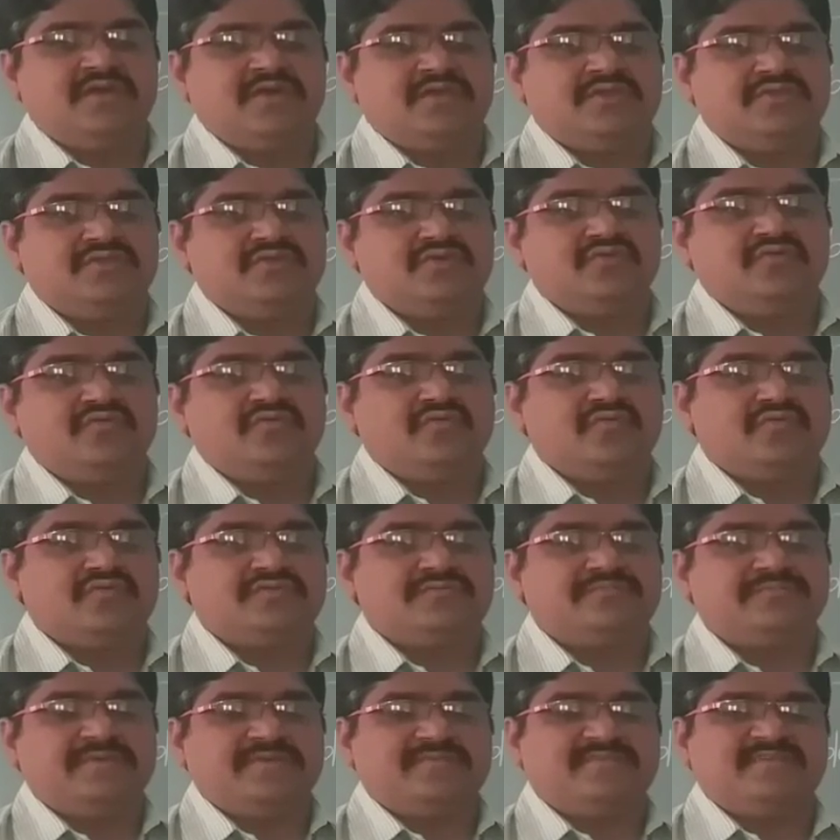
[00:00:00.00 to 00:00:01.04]
new
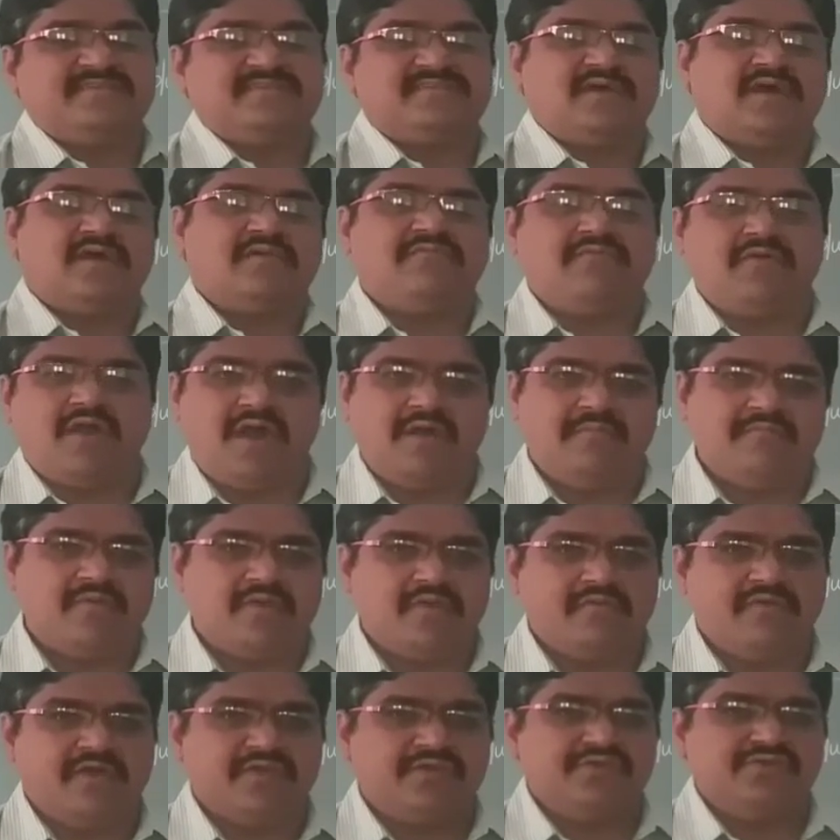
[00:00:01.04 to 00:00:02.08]
species are
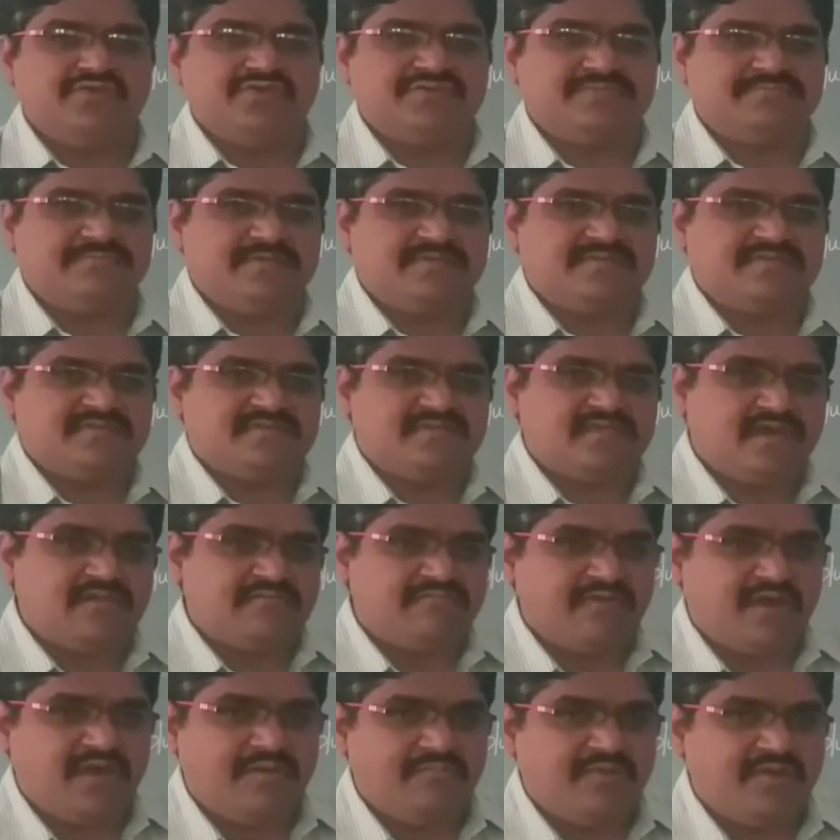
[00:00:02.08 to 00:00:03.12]
formed. When new species are
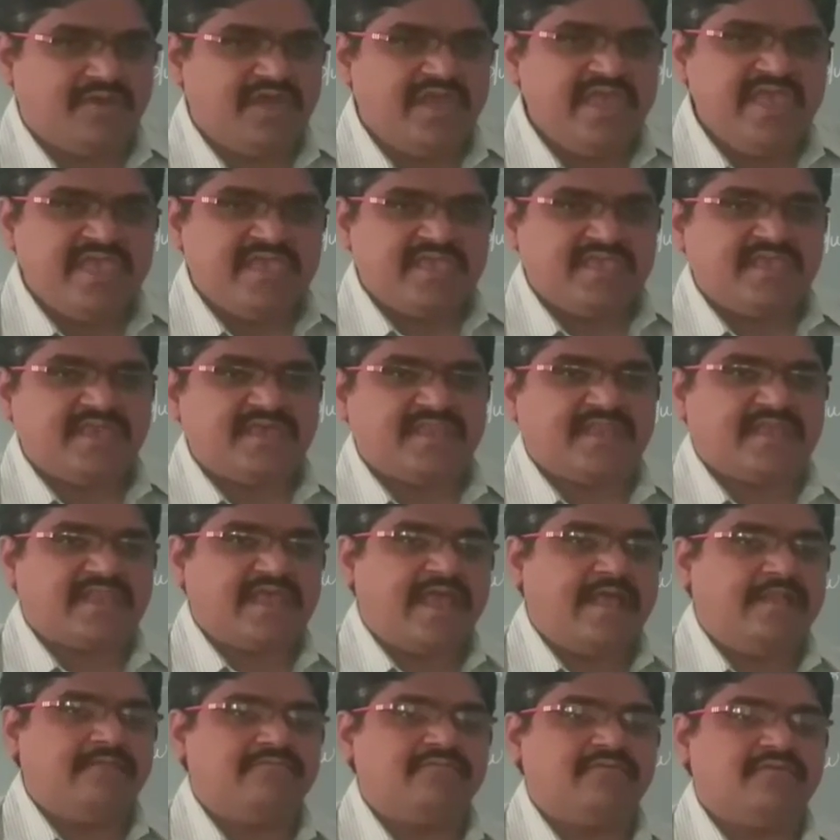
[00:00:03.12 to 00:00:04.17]
formed, here it
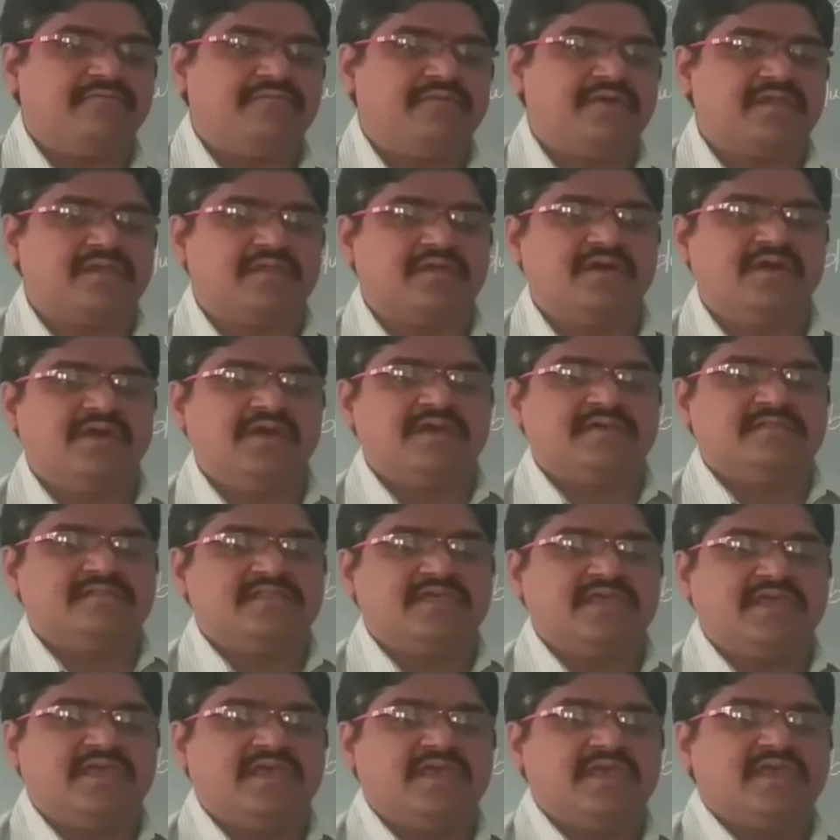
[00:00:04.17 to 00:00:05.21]
helpful for
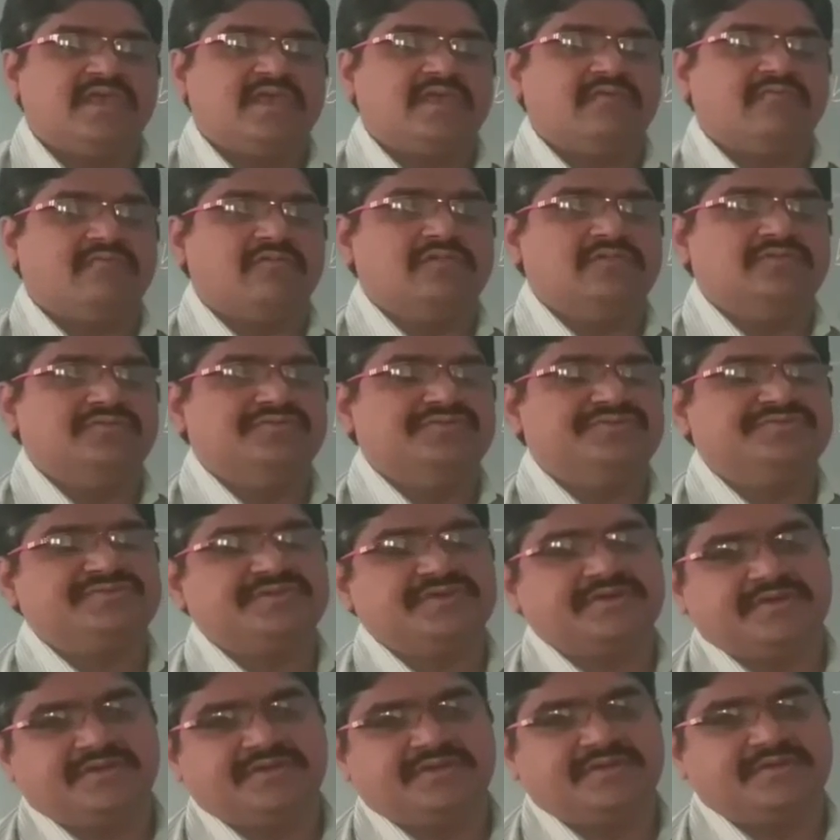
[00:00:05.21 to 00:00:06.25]
the
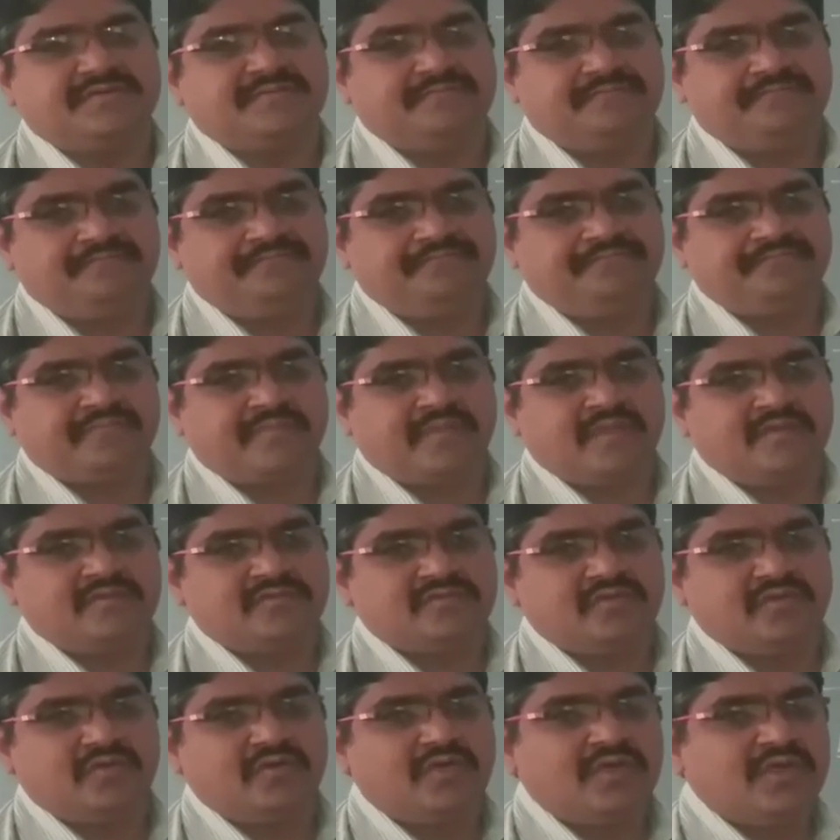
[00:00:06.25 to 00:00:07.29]
evolution.
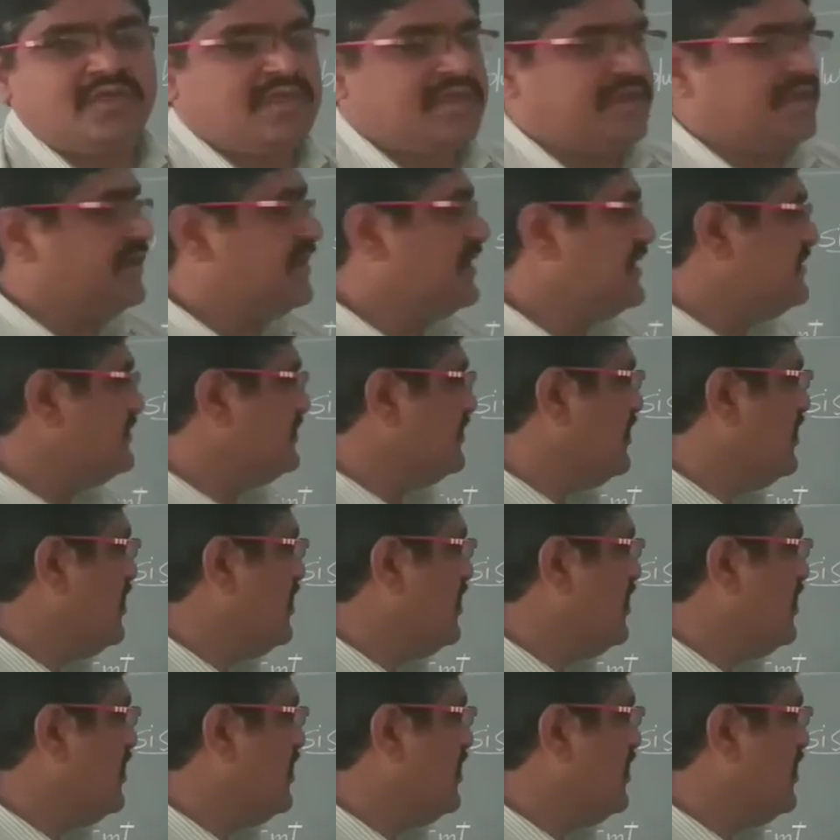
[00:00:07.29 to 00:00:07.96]
So it is